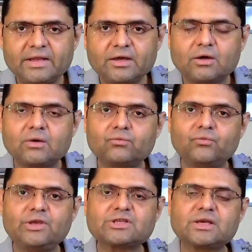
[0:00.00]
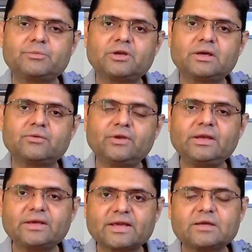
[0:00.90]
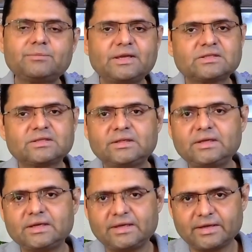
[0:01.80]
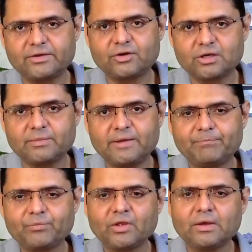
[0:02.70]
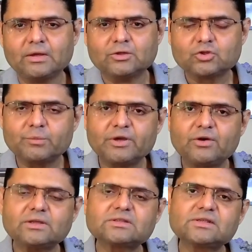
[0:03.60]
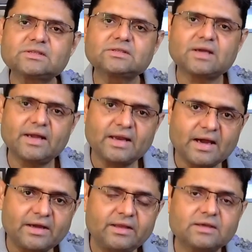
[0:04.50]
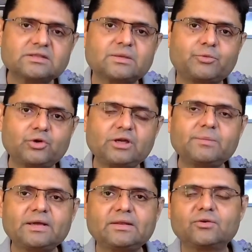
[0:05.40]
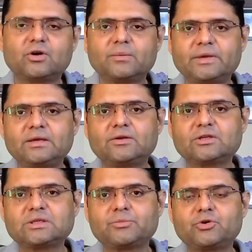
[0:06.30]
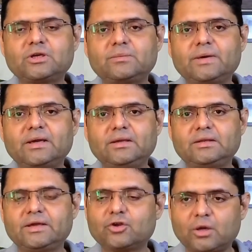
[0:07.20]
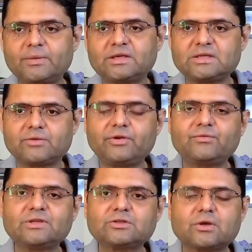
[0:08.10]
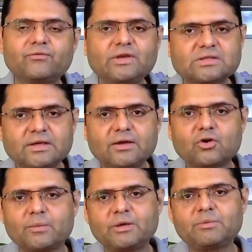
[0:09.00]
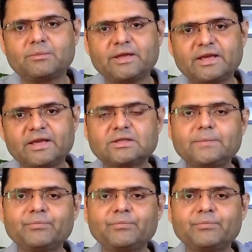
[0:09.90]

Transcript: of V-shaped recovery taking place in the Indian economy. So because this is an idea supported by the government or supported by the economic survey, which is obviously a government publication,